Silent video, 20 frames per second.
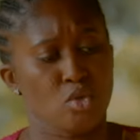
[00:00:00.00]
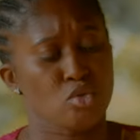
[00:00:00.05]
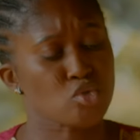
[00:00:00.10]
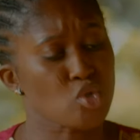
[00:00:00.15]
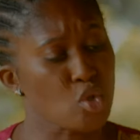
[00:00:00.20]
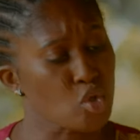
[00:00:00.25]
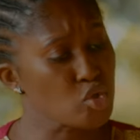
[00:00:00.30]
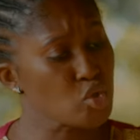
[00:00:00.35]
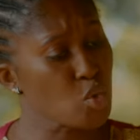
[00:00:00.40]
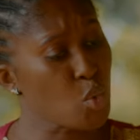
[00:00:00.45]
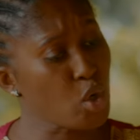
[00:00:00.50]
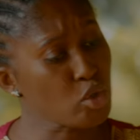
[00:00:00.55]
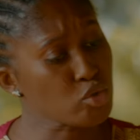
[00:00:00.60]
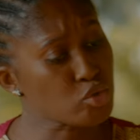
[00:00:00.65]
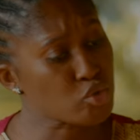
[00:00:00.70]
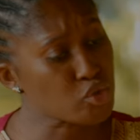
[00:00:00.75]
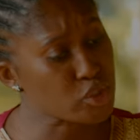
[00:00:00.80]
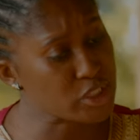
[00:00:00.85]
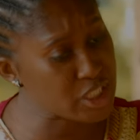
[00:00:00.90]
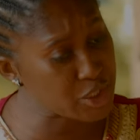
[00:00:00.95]
So you want
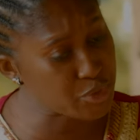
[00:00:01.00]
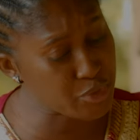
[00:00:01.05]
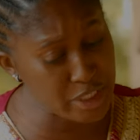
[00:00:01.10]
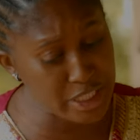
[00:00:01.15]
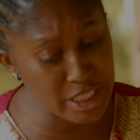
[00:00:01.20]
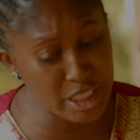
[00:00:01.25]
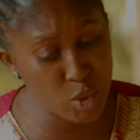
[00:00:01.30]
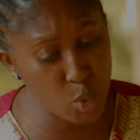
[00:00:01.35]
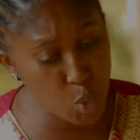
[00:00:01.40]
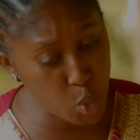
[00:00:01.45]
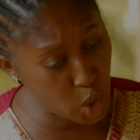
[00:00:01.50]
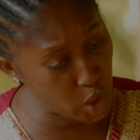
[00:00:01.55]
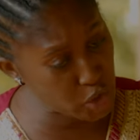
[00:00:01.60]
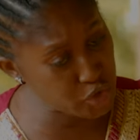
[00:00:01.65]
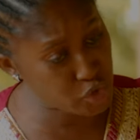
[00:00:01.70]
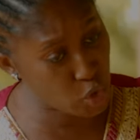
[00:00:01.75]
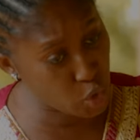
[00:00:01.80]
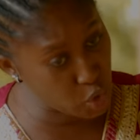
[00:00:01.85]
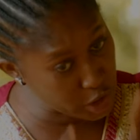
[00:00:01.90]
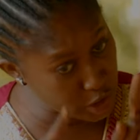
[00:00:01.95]
to secretly
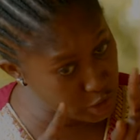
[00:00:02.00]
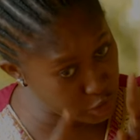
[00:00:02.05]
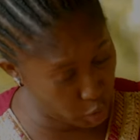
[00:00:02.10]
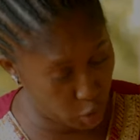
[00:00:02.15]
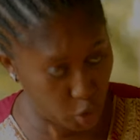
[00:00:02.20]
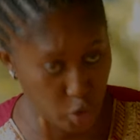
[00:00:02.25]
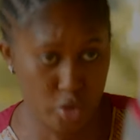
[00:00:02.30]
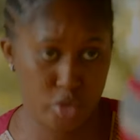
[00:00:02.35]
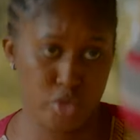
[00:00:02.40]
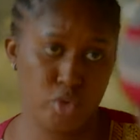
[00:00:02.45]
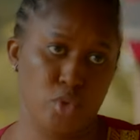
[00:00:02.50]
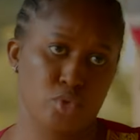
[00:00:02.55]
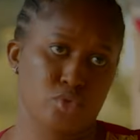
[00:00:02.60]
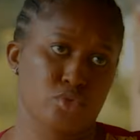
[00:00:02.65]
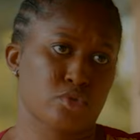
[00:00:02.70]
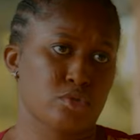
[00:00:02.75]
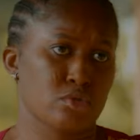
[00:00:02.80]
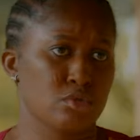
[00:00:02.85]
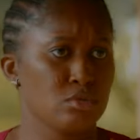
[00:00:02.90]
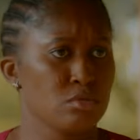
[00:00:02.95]
wash only your
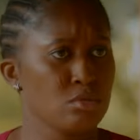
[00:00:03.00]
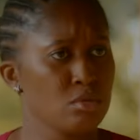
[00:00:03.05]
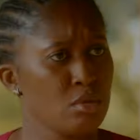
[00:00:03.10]
clothes?